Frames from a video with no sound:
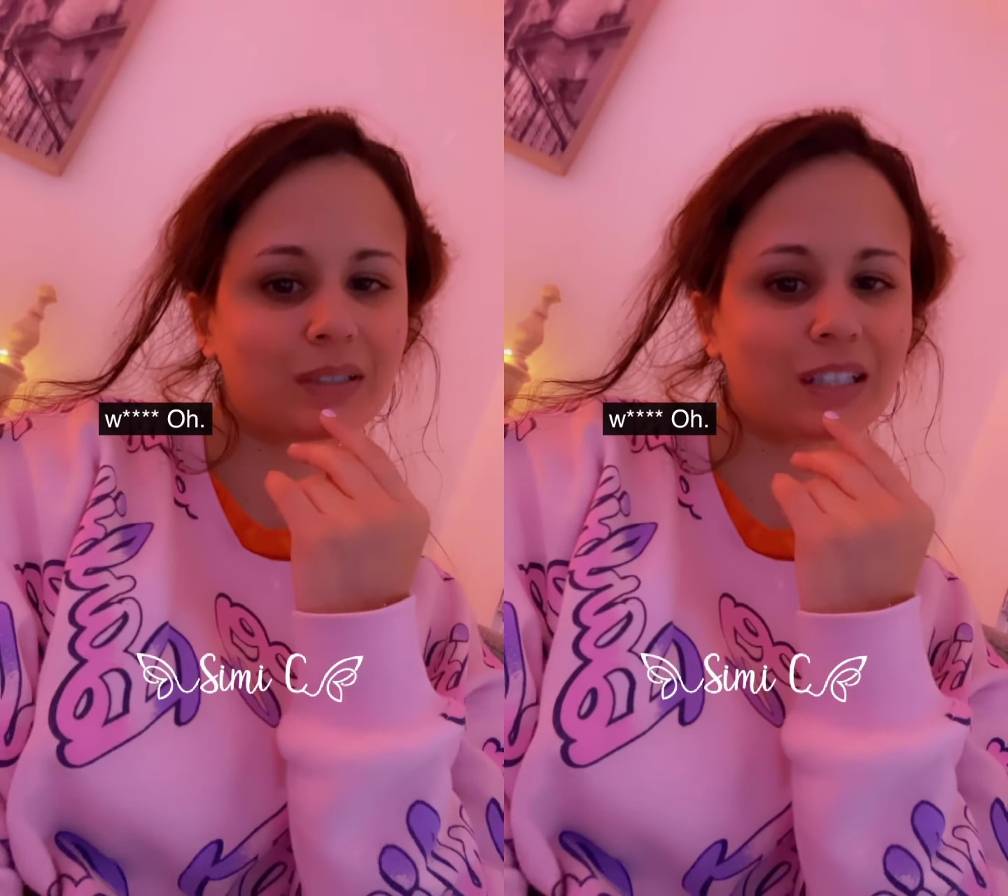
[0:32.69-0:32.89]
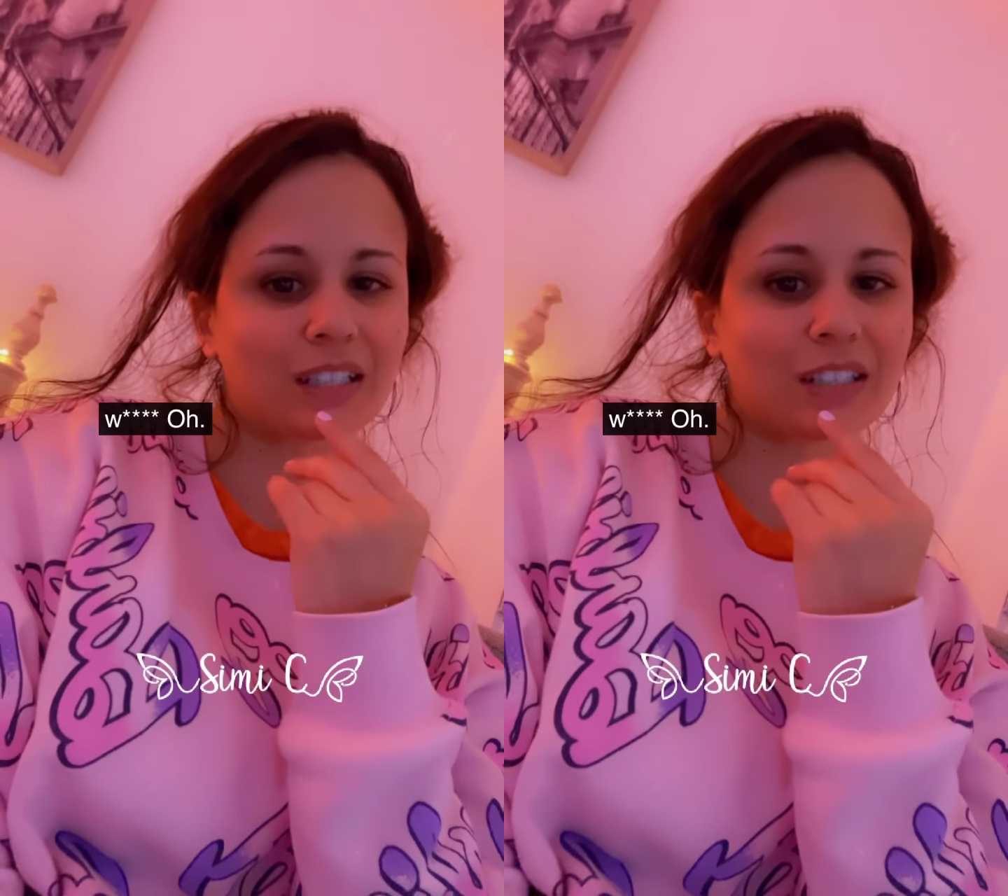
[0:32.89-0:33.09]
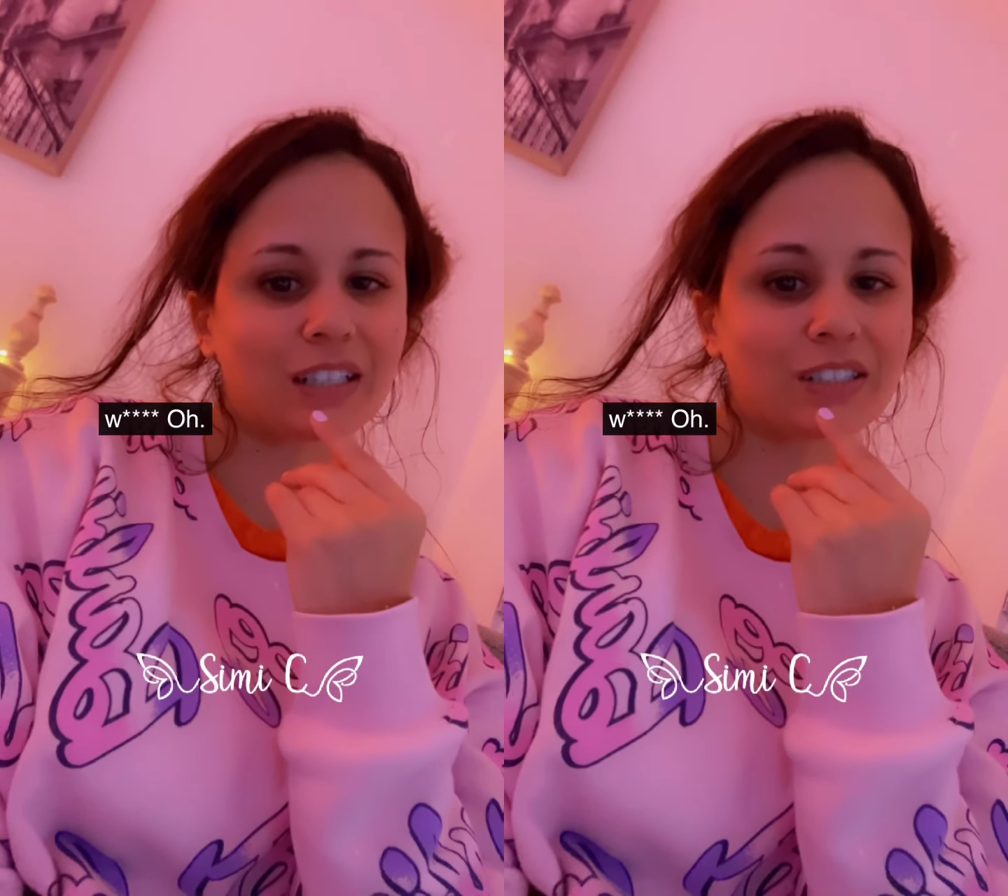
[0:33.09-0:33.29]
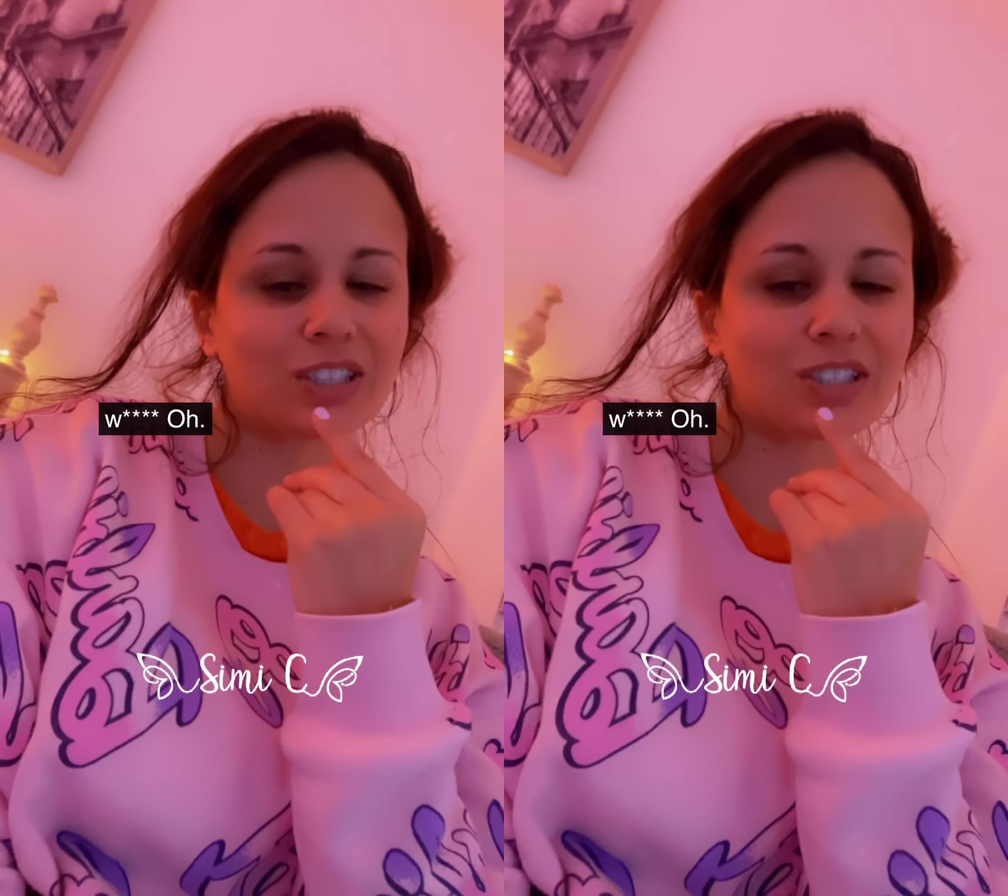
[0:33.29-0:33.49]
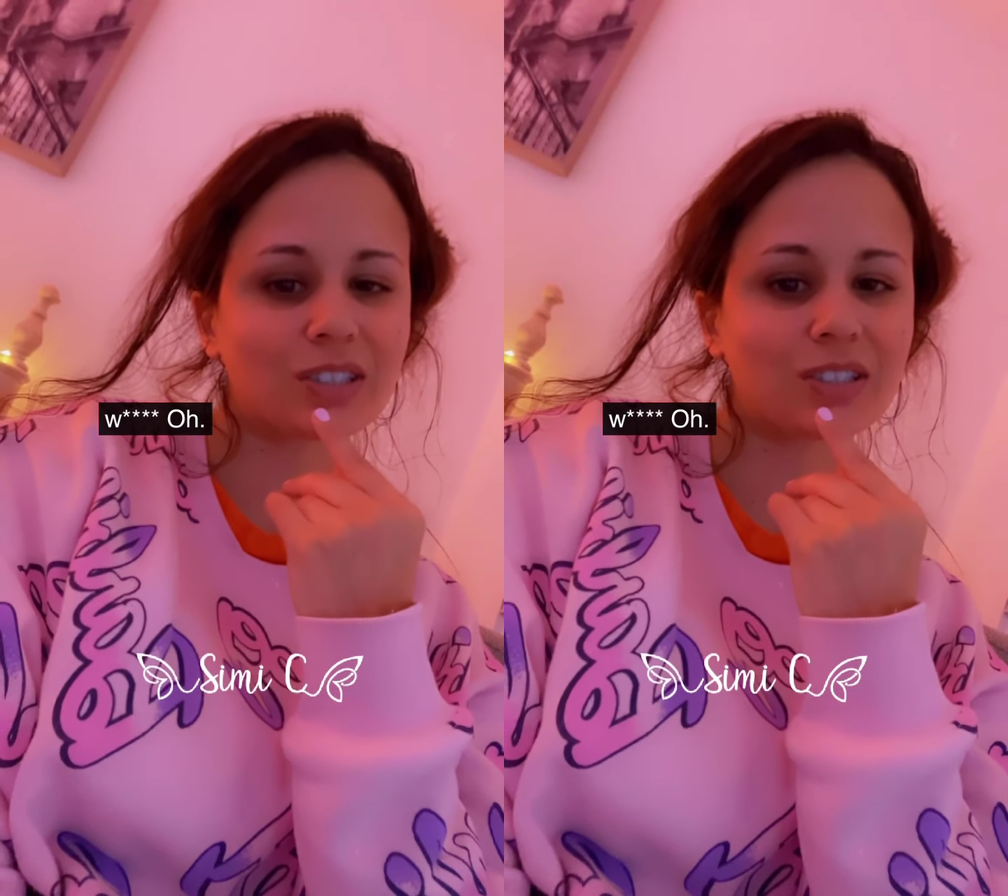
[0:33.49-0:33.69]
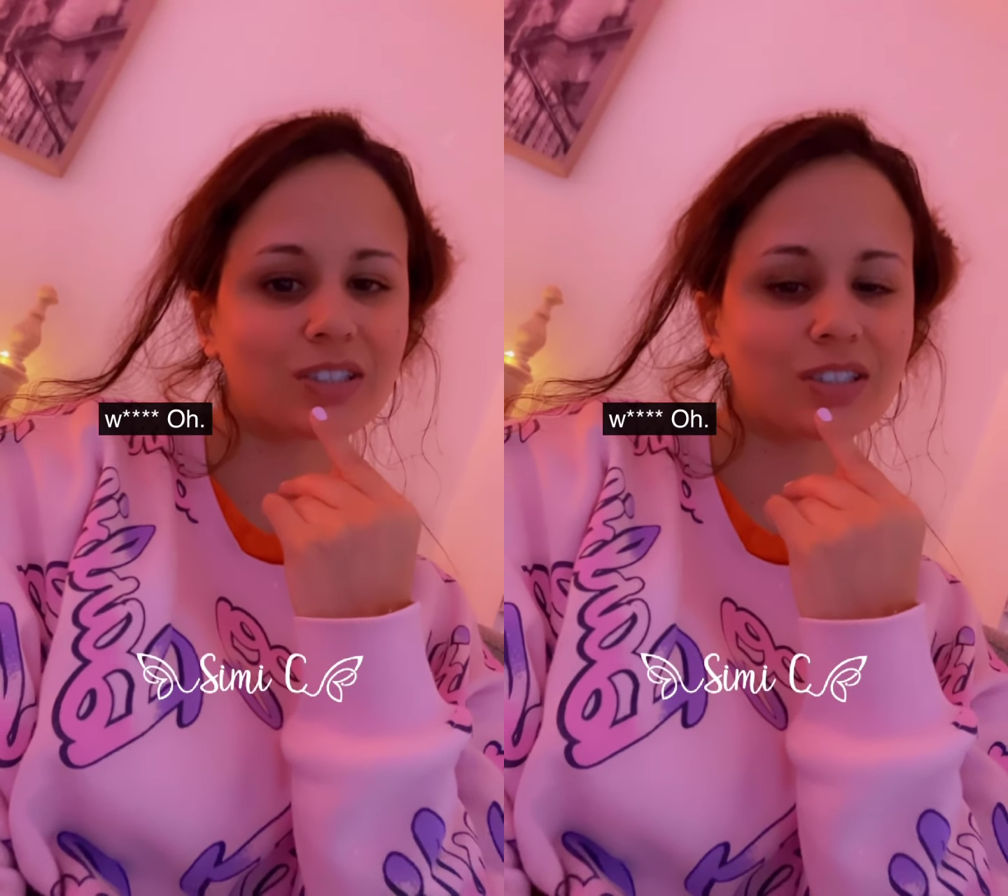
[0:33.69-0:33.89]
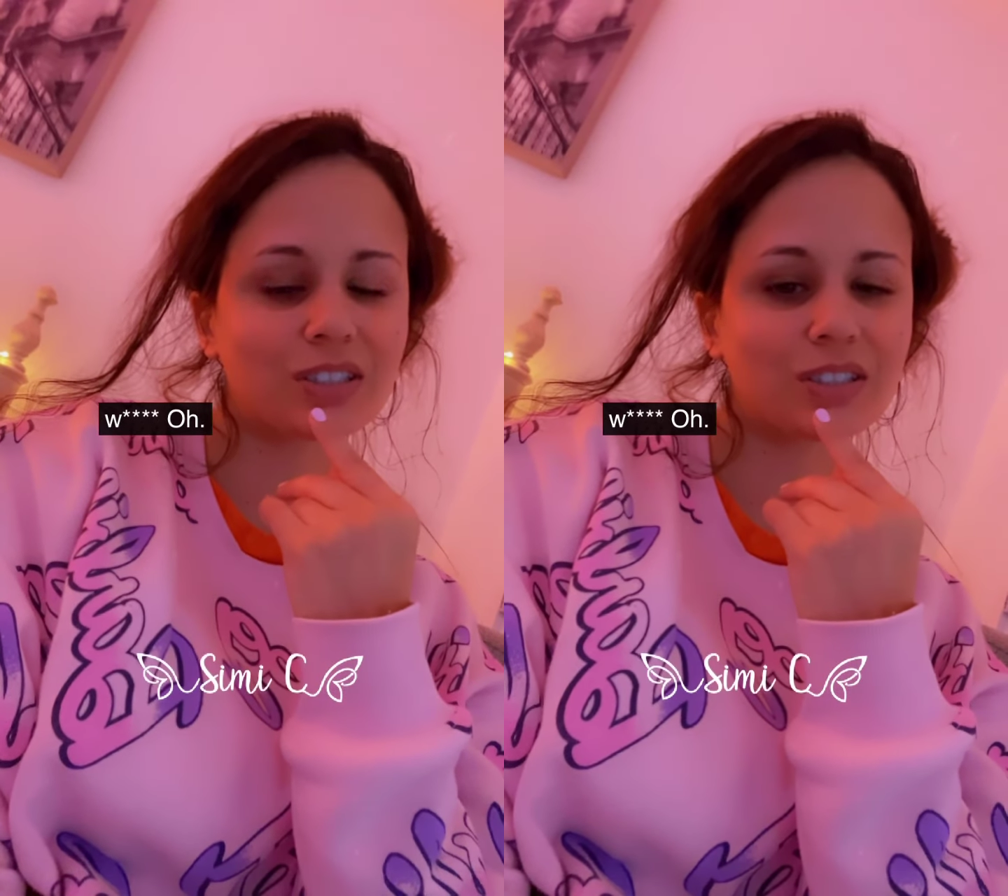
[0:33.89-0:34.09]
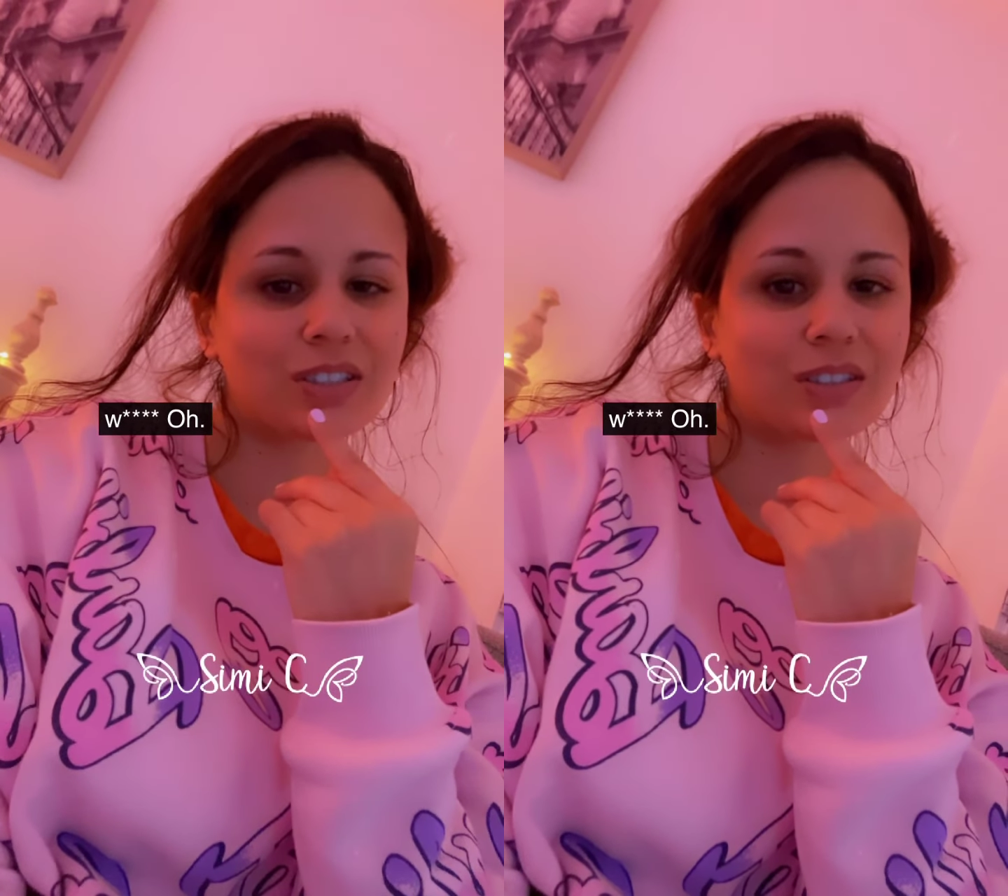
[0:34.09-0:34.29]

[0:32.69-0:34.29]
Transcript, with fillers: but like I just